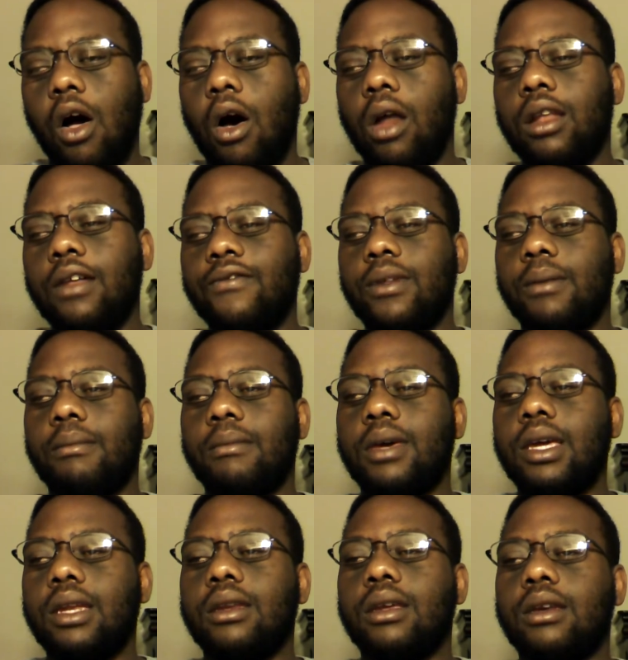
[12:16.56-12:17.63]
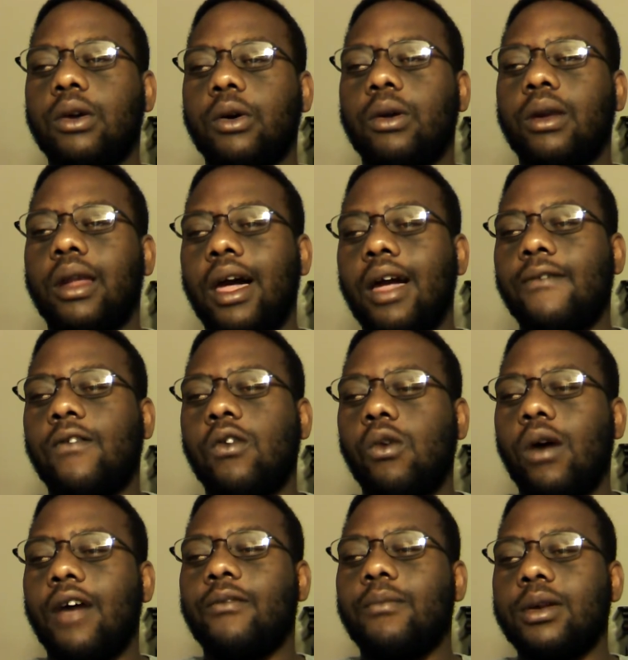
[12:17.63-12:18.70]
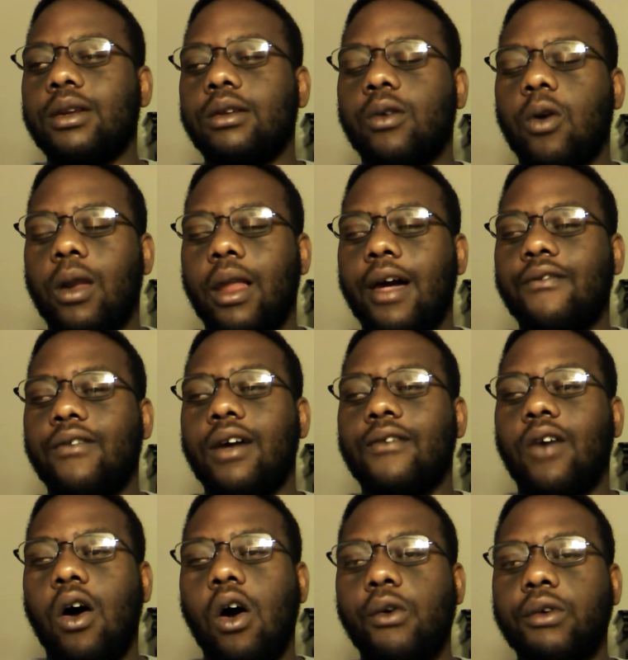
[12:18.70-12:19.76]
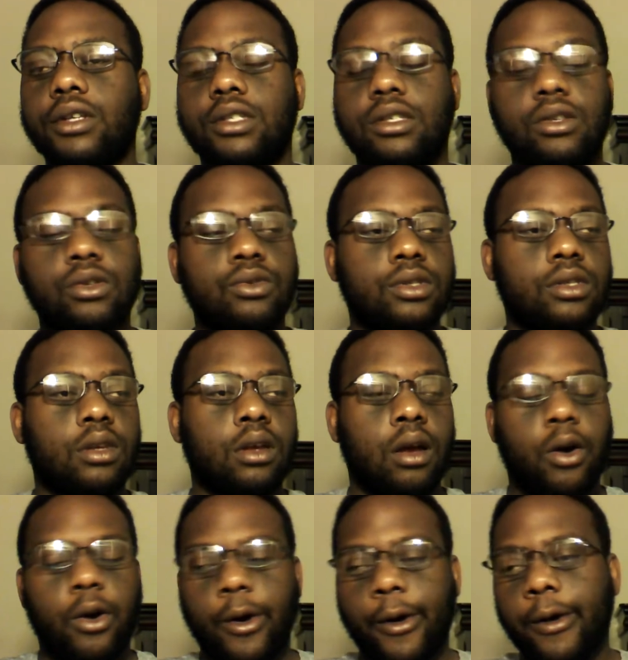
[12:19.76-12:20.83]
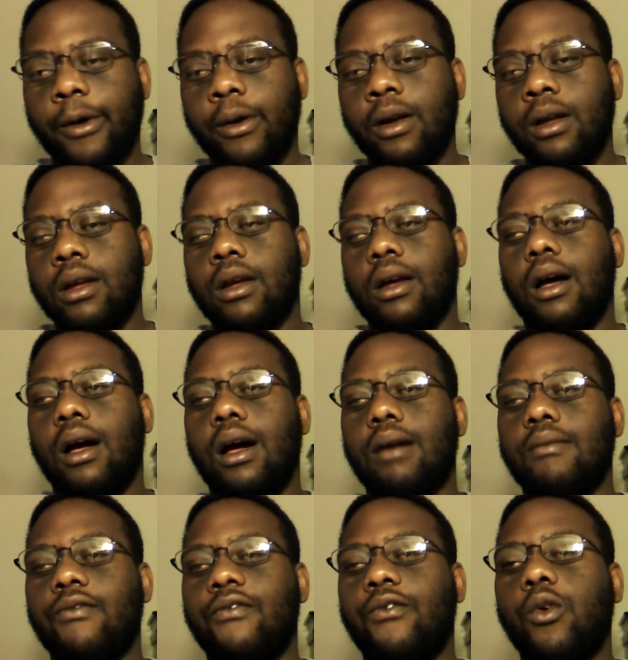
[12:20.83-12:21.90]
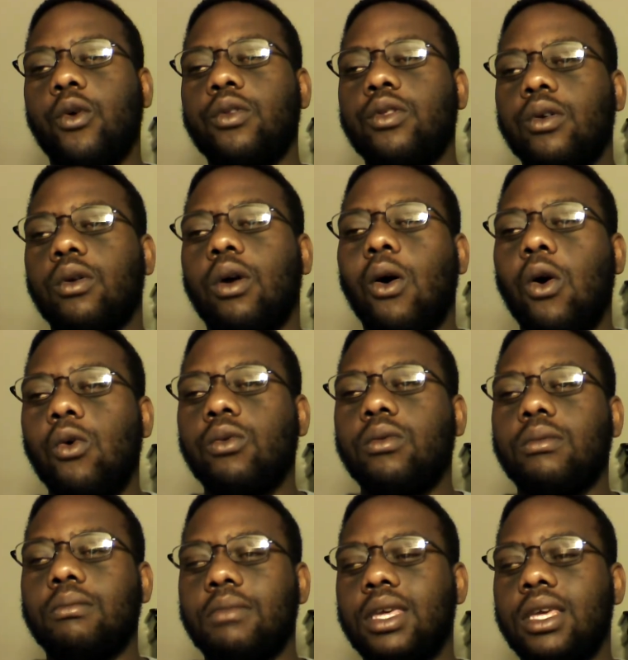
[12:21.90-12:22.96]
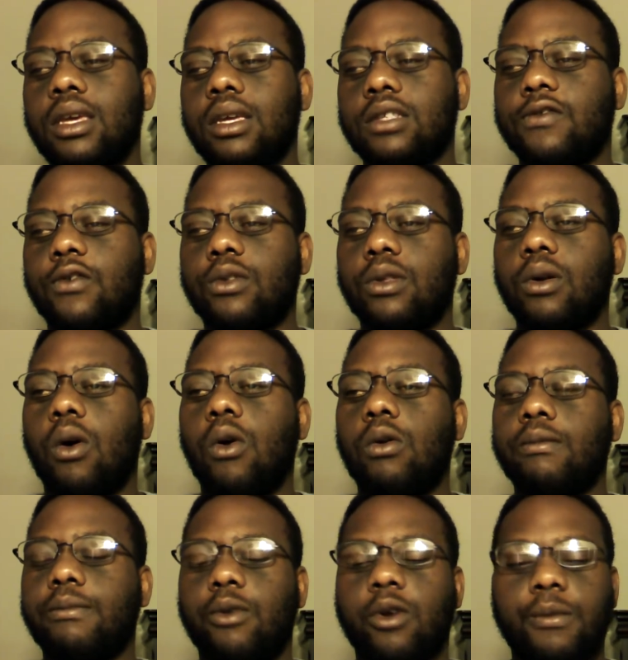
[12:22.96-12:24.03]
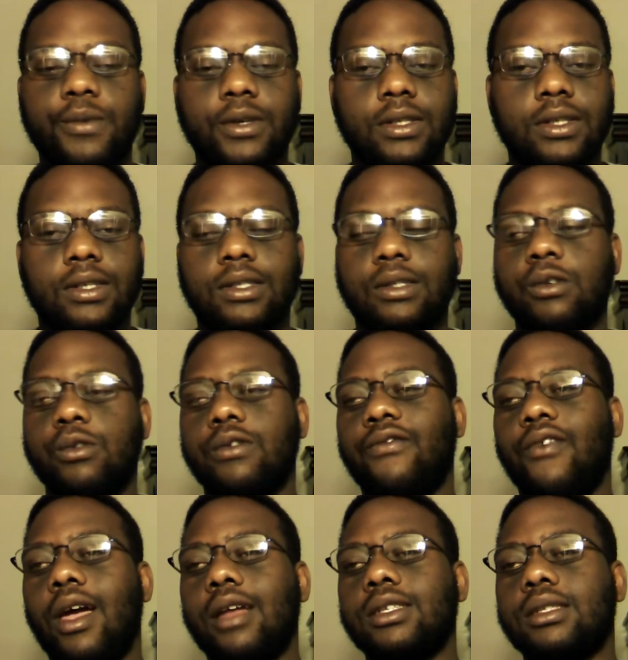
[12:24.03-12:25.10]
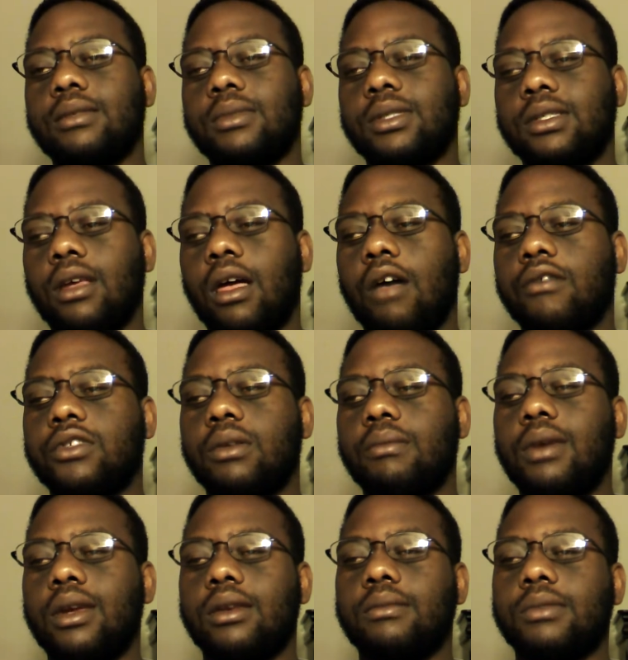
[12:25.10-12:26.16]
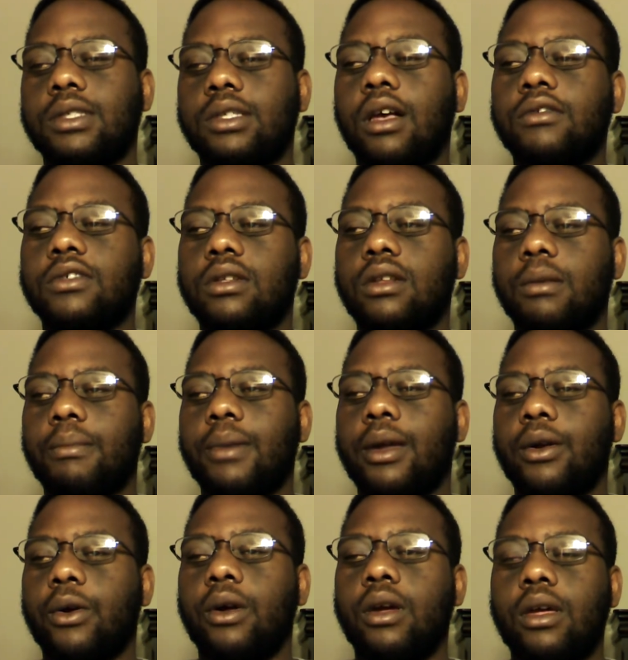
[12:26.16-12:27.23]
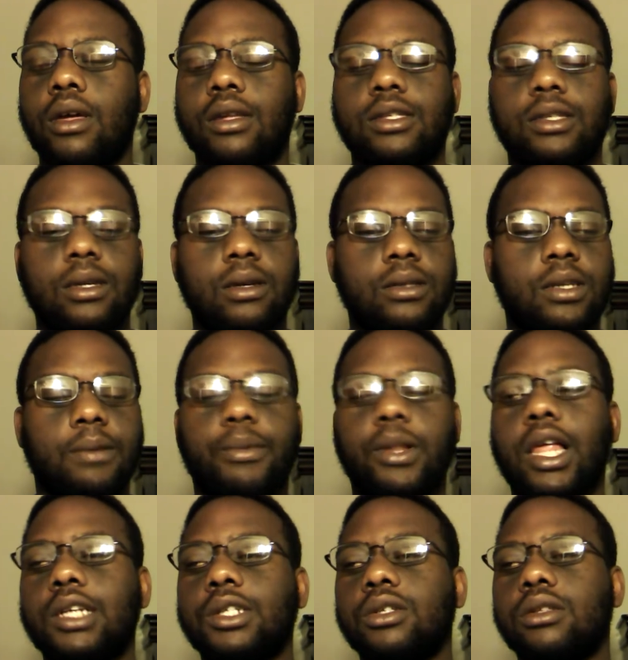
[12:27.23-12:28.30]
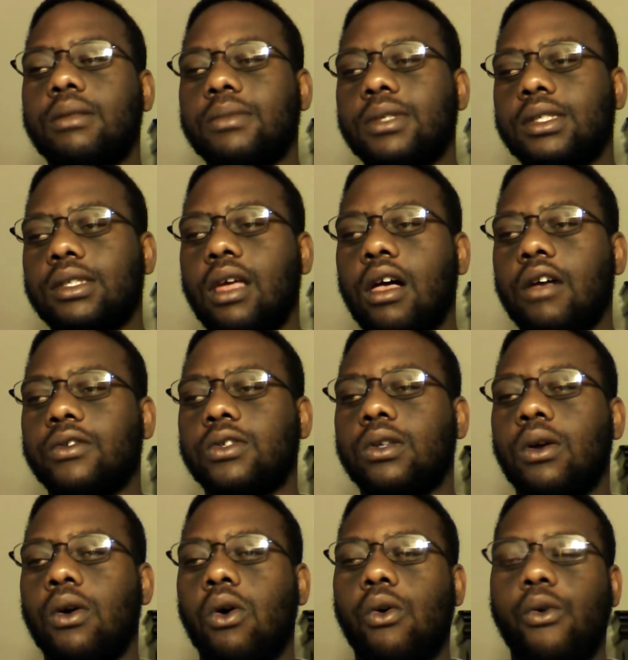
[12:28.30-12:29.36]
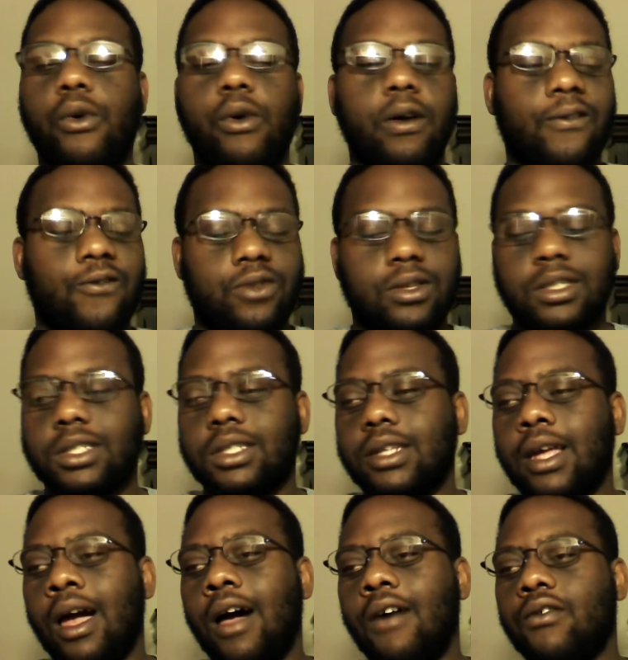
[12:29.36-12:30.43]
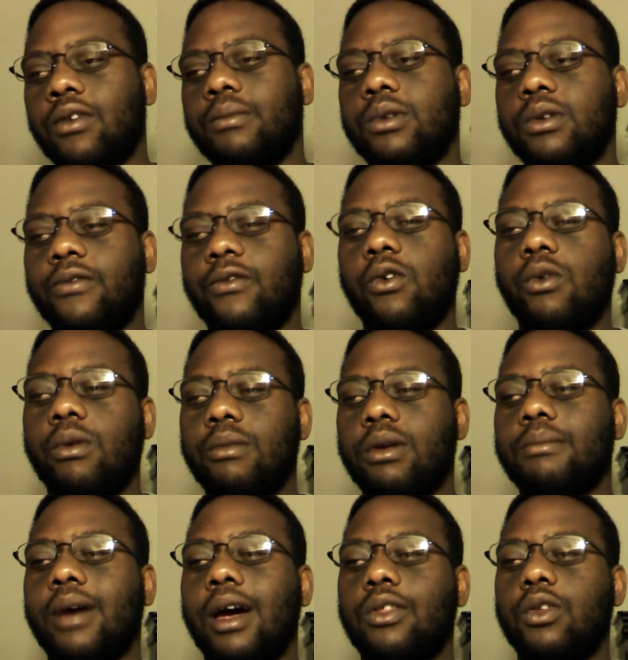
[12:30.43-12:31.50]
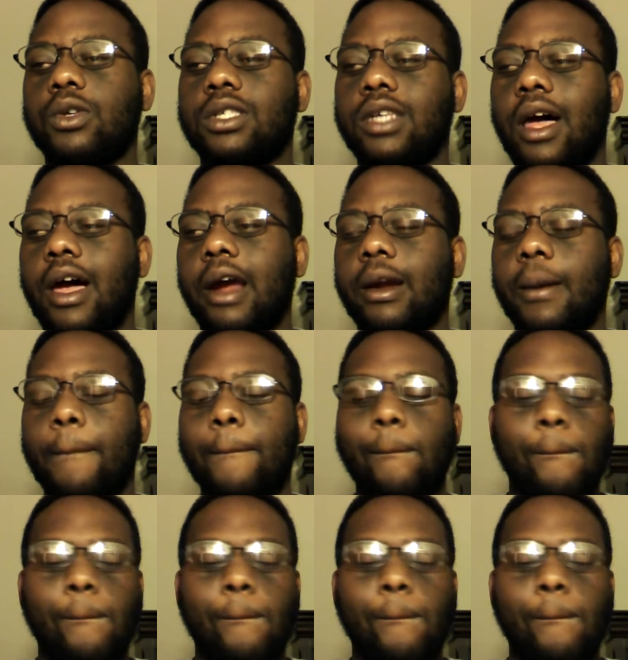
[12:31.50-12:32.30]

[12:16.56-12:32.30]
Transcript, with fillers: all of the men in her life who have been in her life have always used her um, for their own means, for their own purposes, to advance themselves, to make themselves look better, to, to pleasure themselves or if to just have a beautiful woman by their side.